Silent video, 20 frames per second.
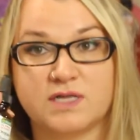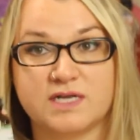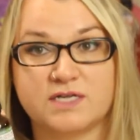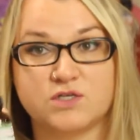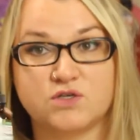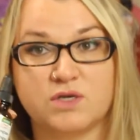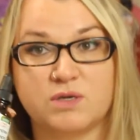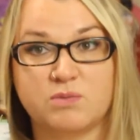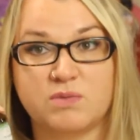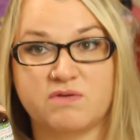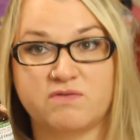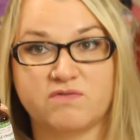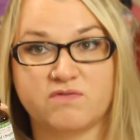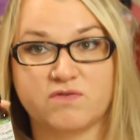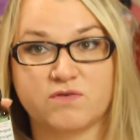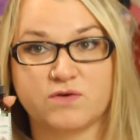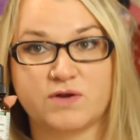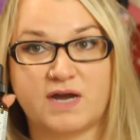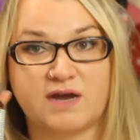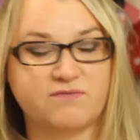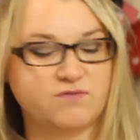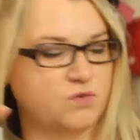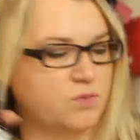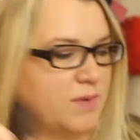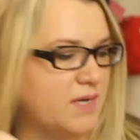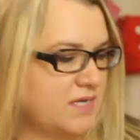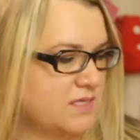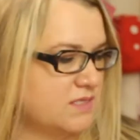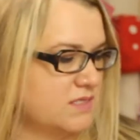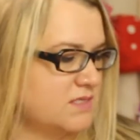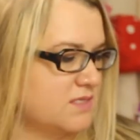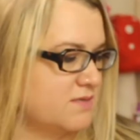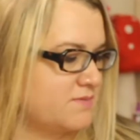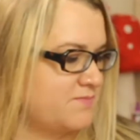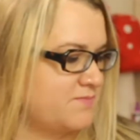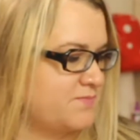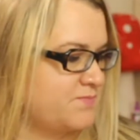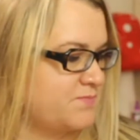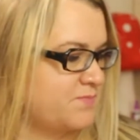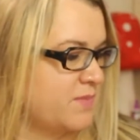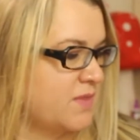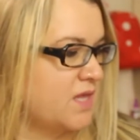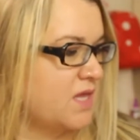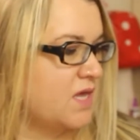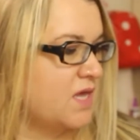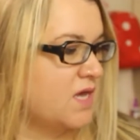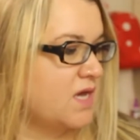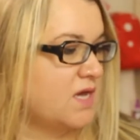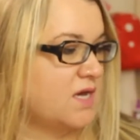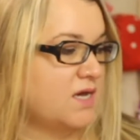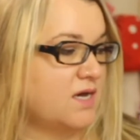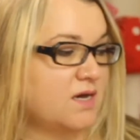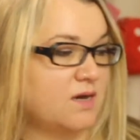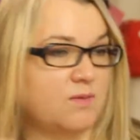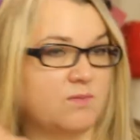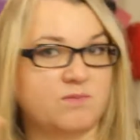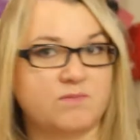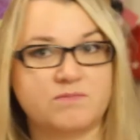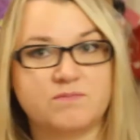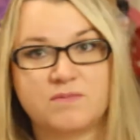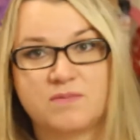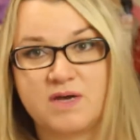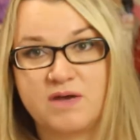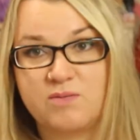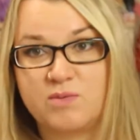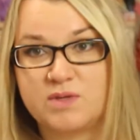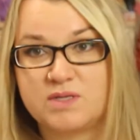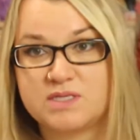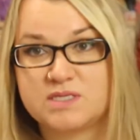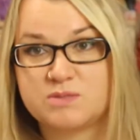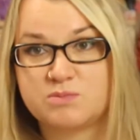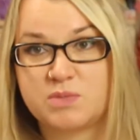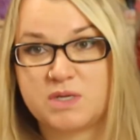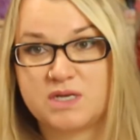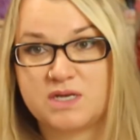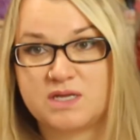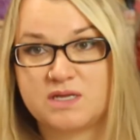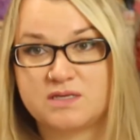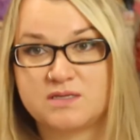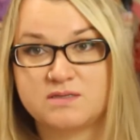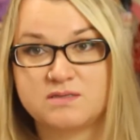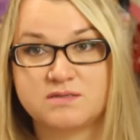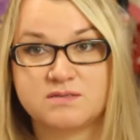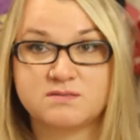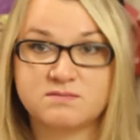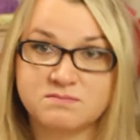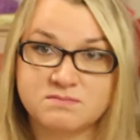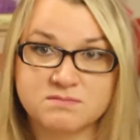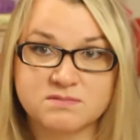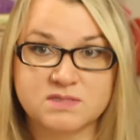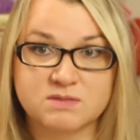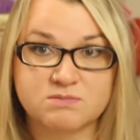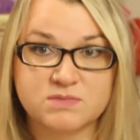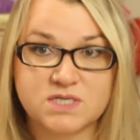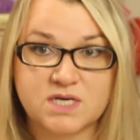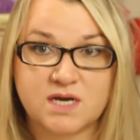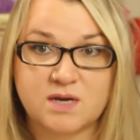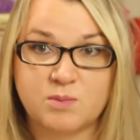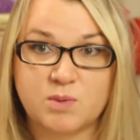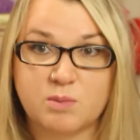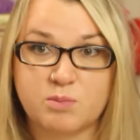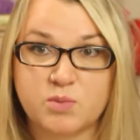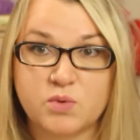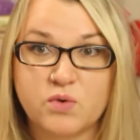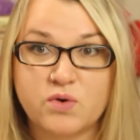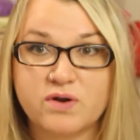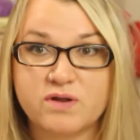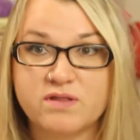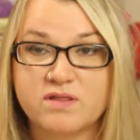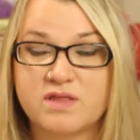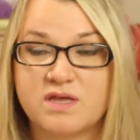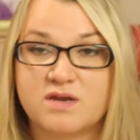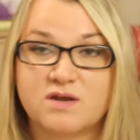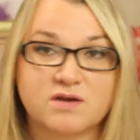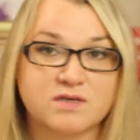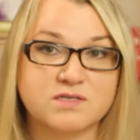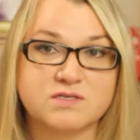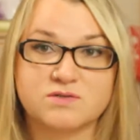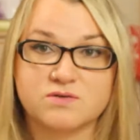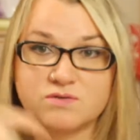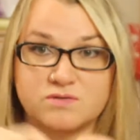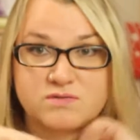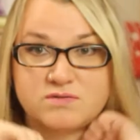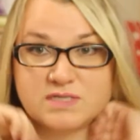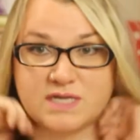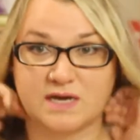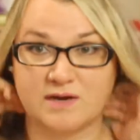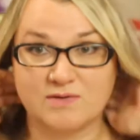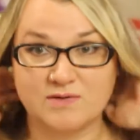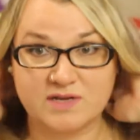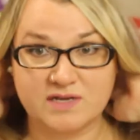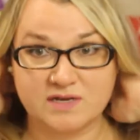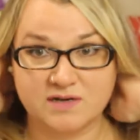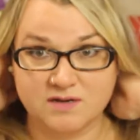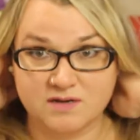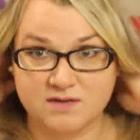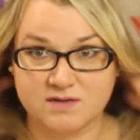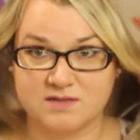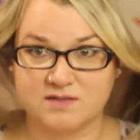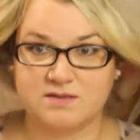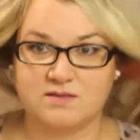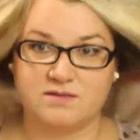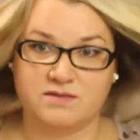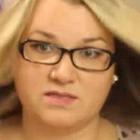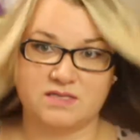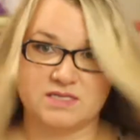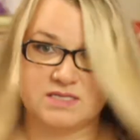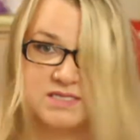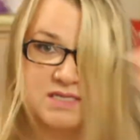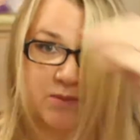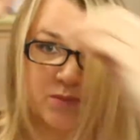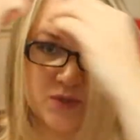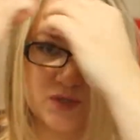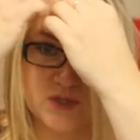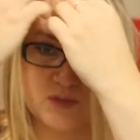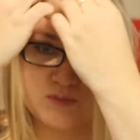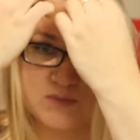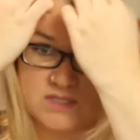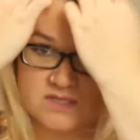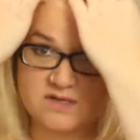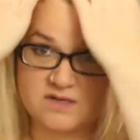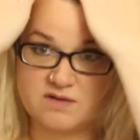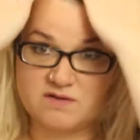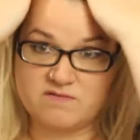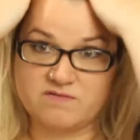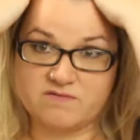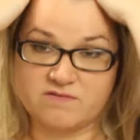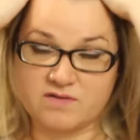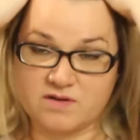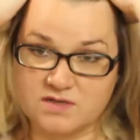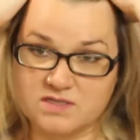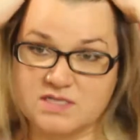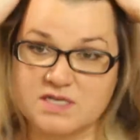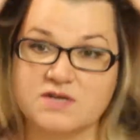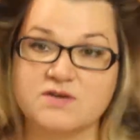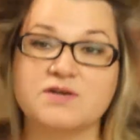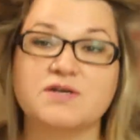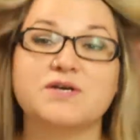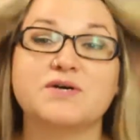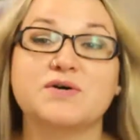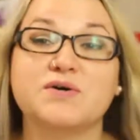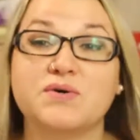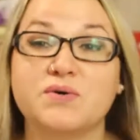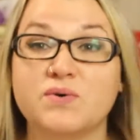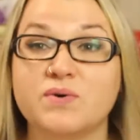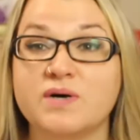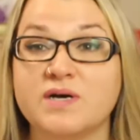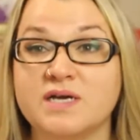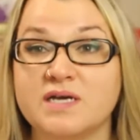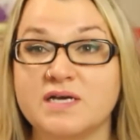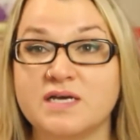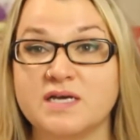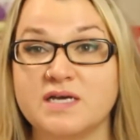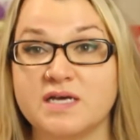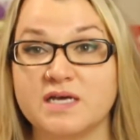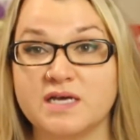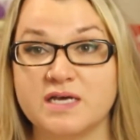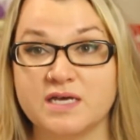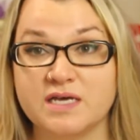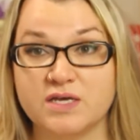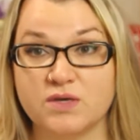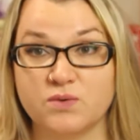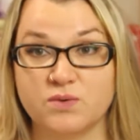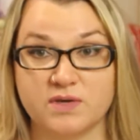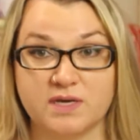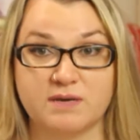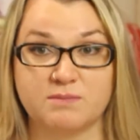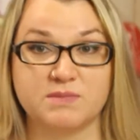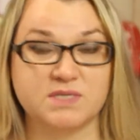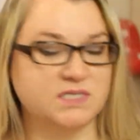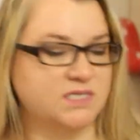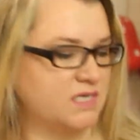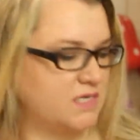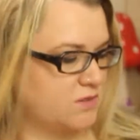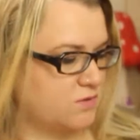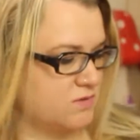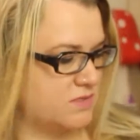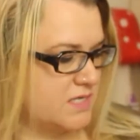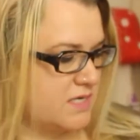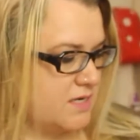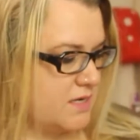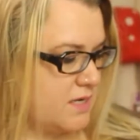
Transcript: treatment for after bites. I've been spending some time up north and also down here in the suburbs of Ontario. You will get mosquitoes at